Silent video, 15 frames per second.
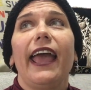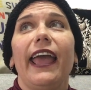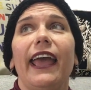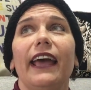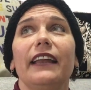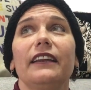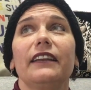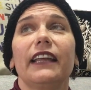
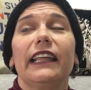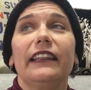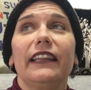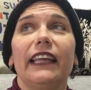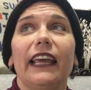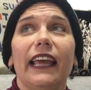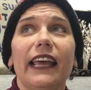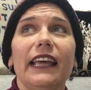and in
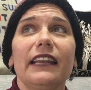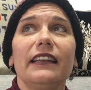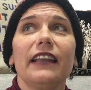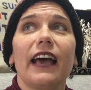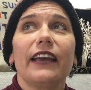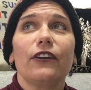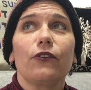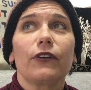the
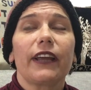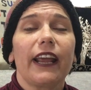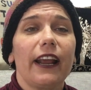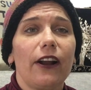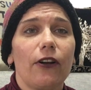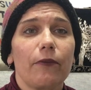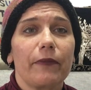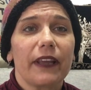end I don't
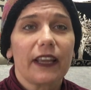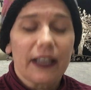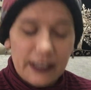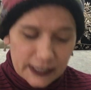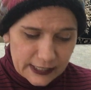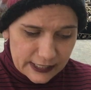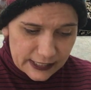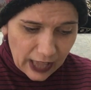care
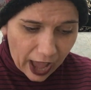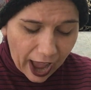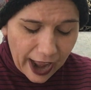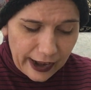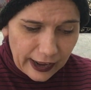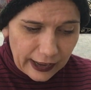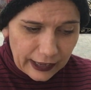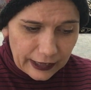because
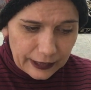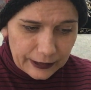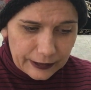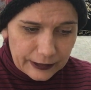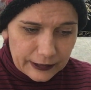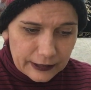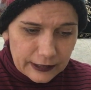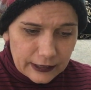I
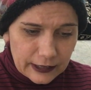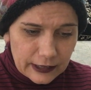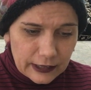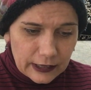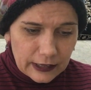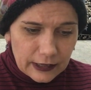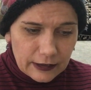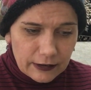
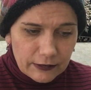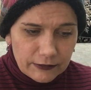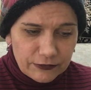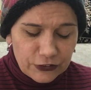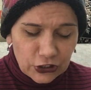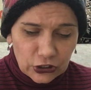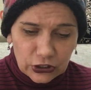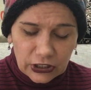
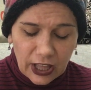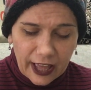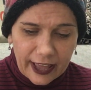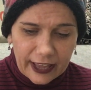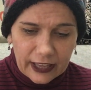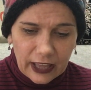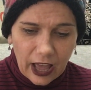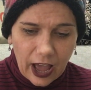feel
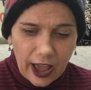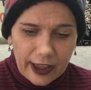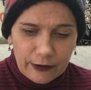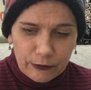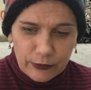like I